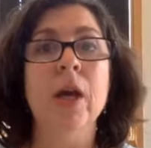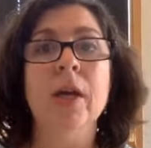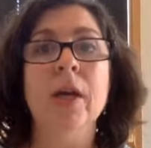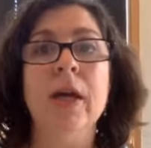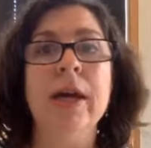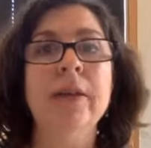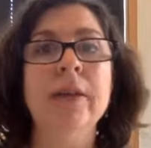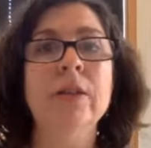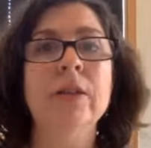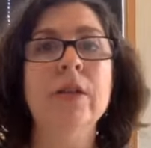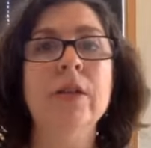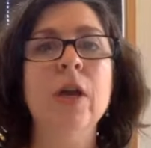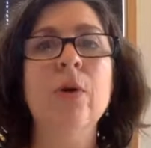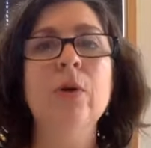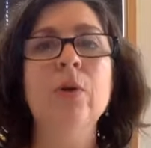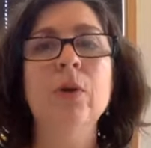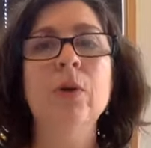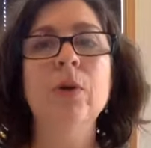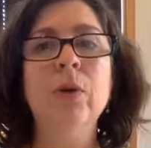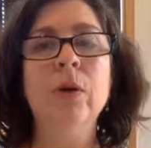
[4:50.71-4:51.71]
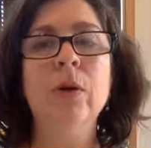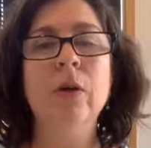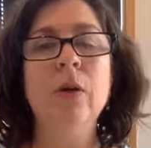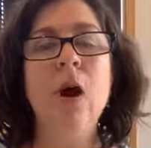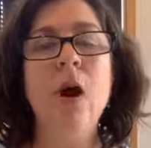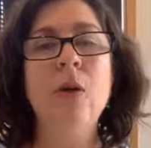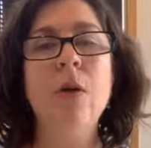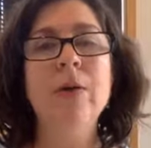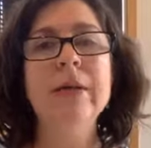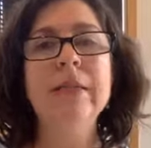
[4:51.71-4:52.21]
And so you
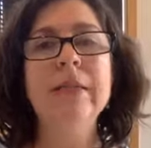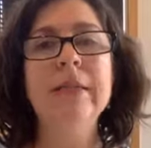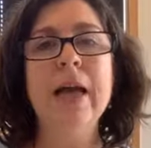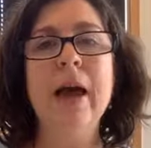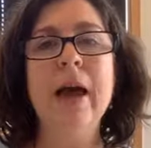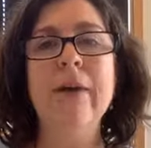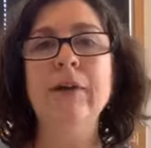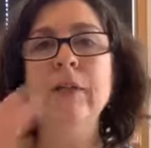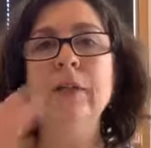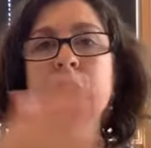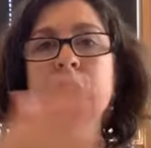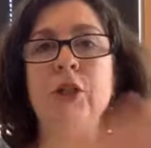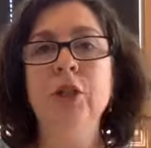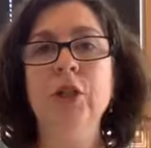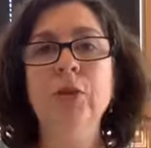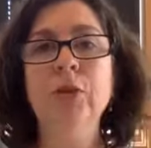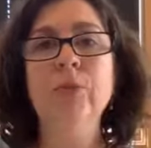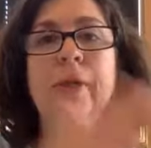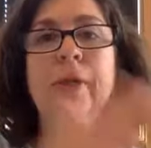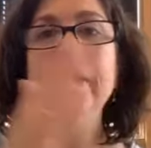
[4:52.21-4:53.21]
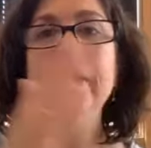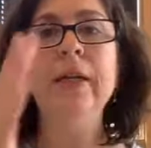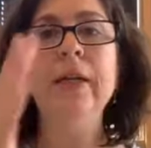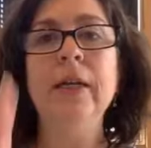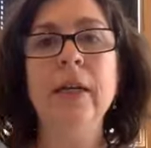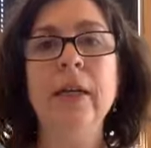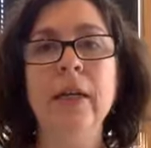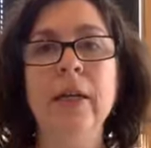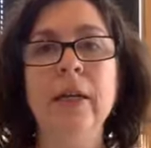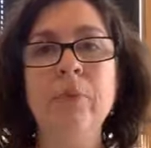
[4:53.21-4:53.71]
always have a to
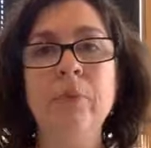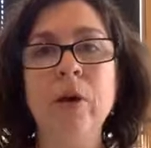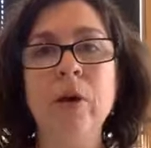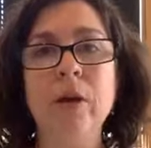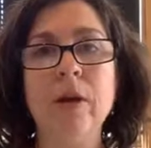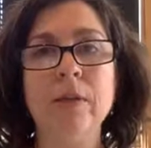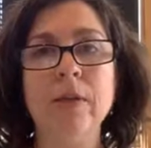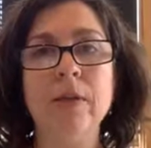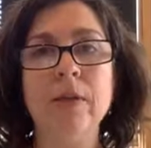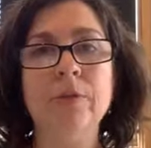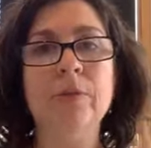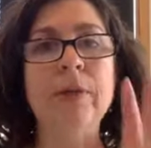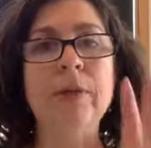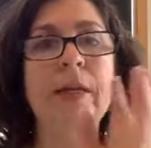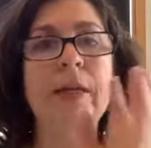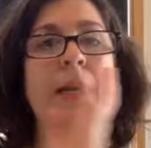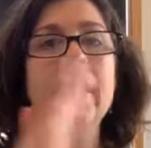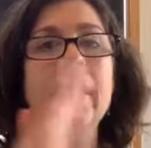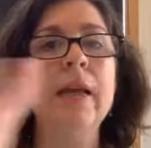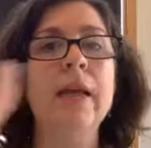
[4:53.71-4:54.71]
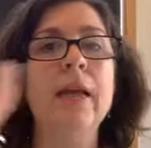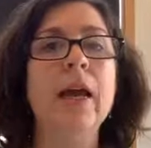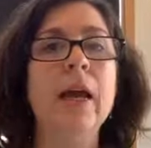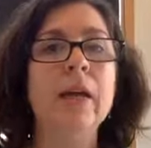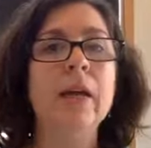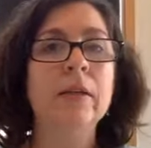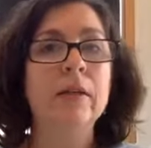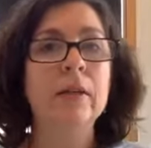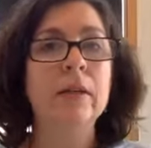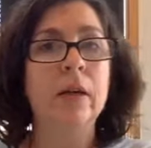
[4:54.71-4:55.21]
read, in process reading,
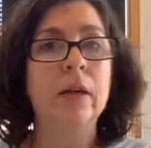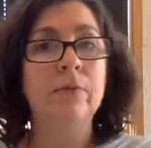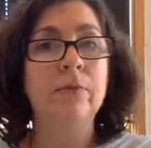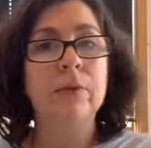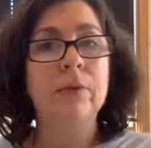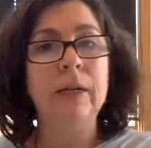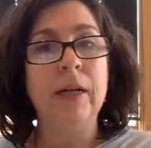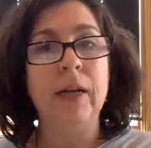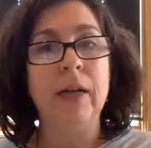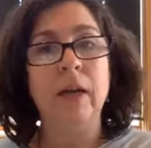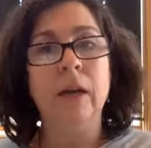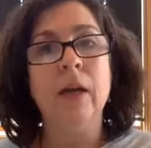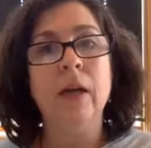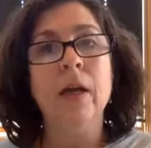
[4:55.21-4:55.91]
and done reading.